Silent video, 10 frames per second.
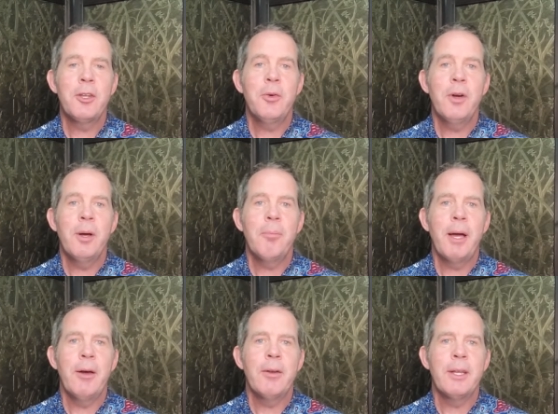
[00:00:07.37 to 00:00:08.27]
to you
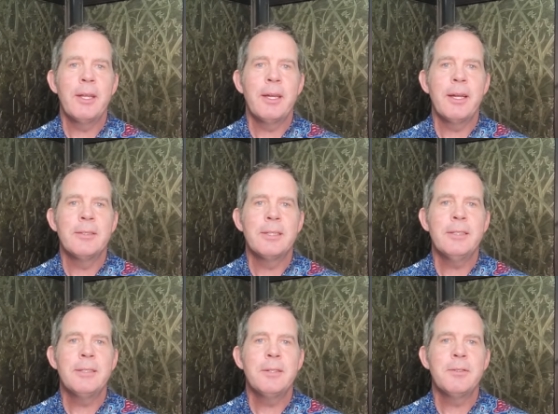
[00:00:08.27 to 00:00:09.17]
about a uh,
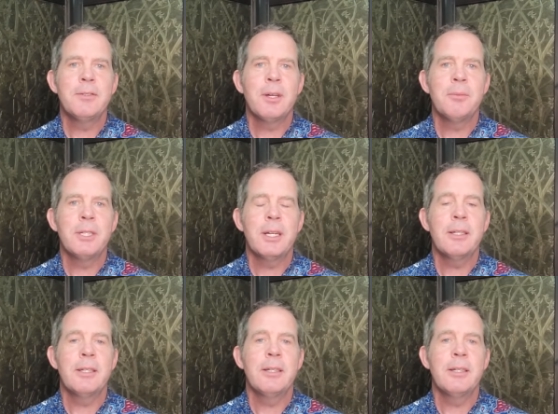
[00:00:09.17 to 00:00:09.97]
sensitive subject.